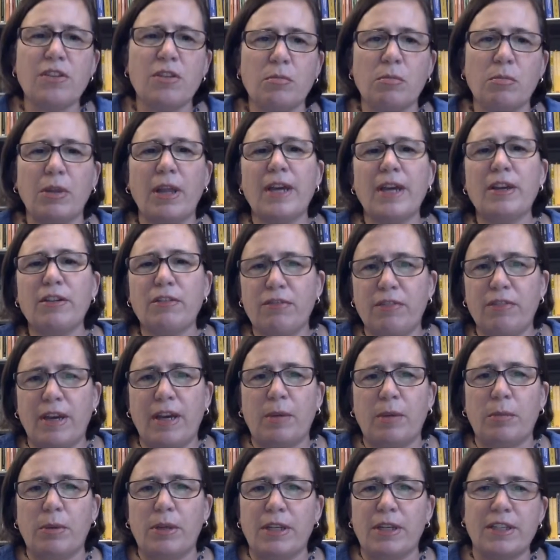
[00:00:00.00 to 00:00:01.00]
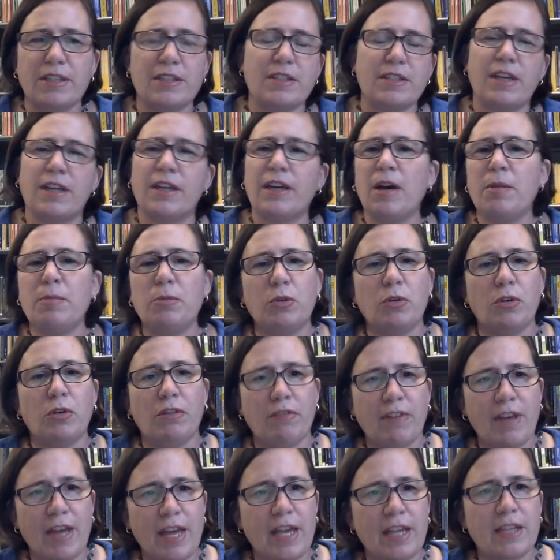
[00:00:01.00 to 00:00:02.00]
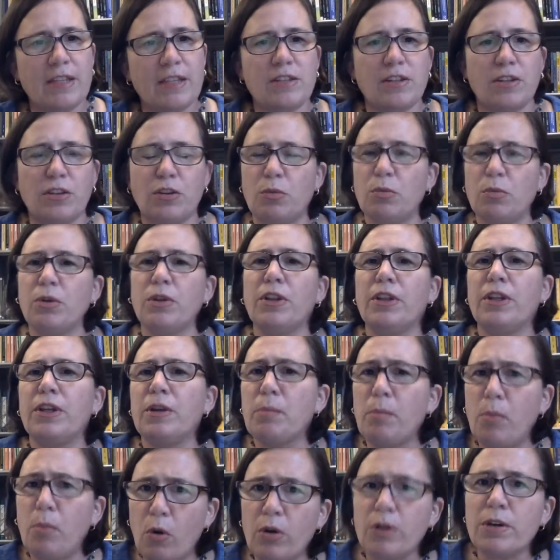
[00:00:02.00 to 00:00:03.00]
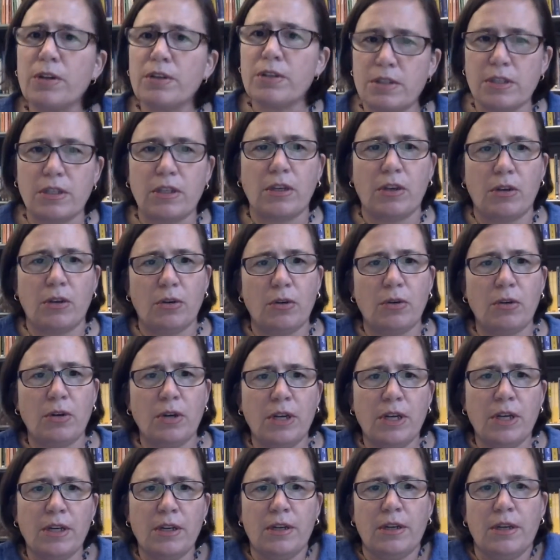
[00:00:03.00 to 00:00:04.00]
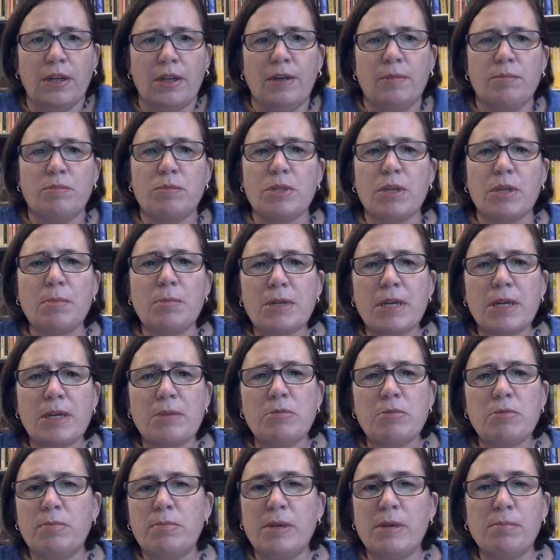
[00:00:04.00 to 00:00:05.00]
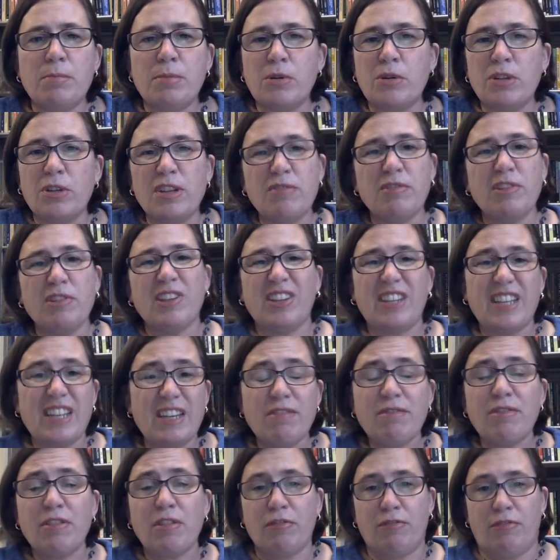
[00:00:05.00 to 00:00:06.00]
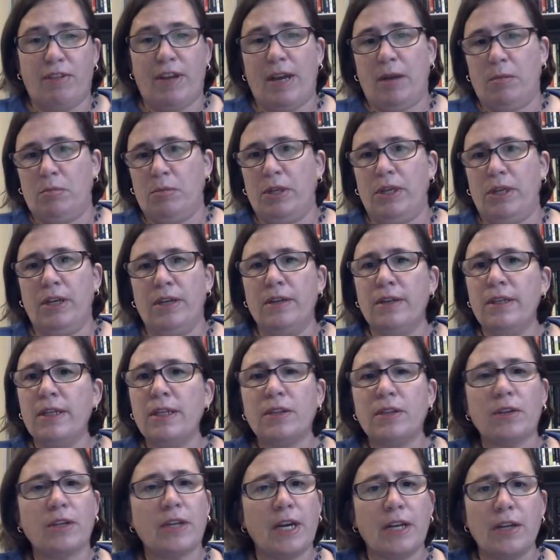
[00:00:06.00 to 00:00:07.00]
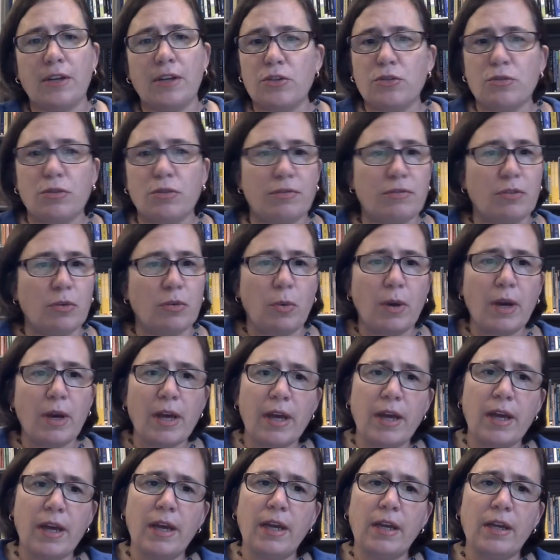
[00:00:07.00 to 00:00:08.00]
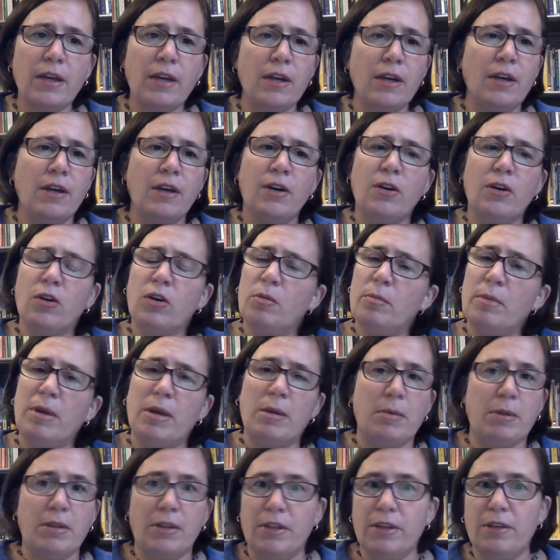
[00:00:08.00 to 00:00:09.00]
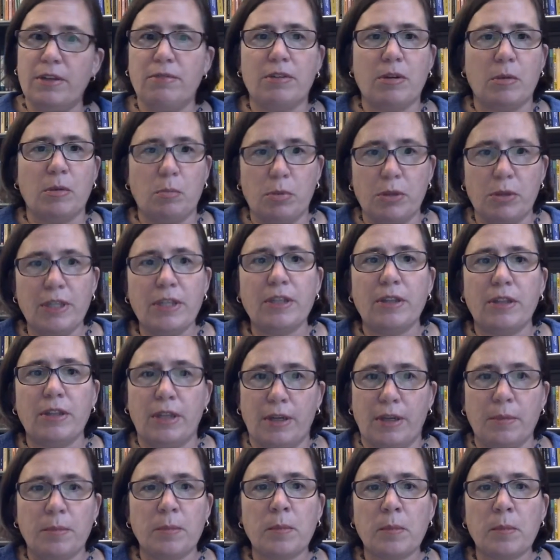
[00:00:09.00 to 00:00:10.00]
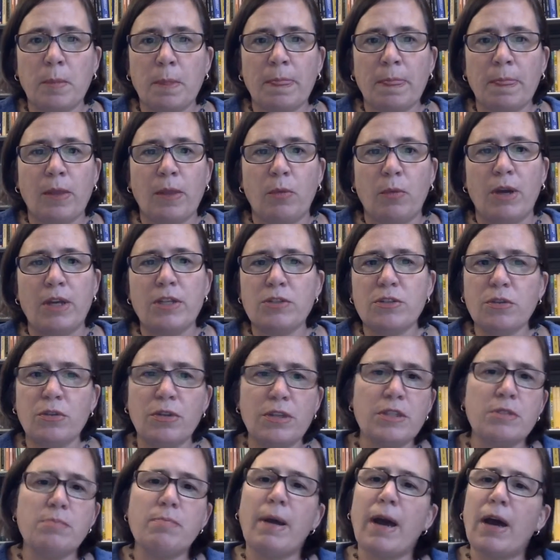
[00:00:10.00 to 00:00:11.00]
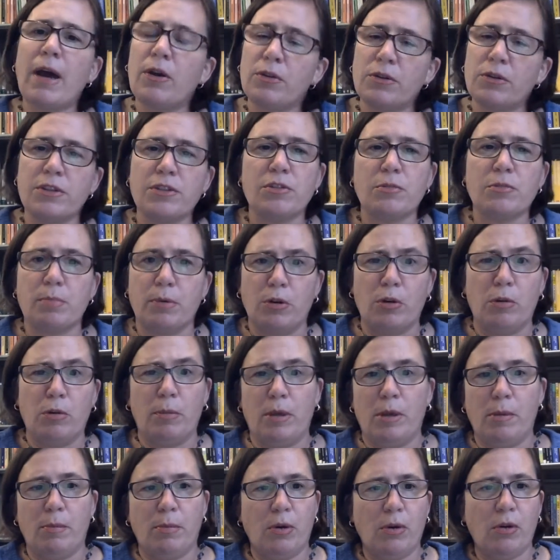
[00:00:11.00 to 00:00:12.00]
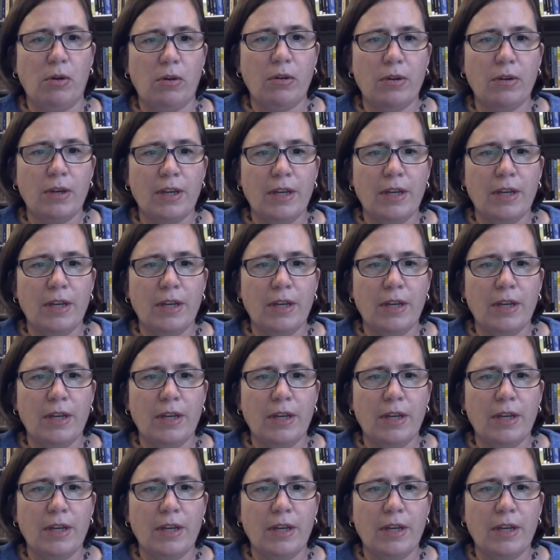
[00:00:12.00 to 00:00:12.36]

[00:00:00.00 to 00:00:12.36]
them like family because they come to events and they're really important to you. Sometimes people even leave the family, either kind of drift away or maybe leave completely, right? So these boundaries are permeable.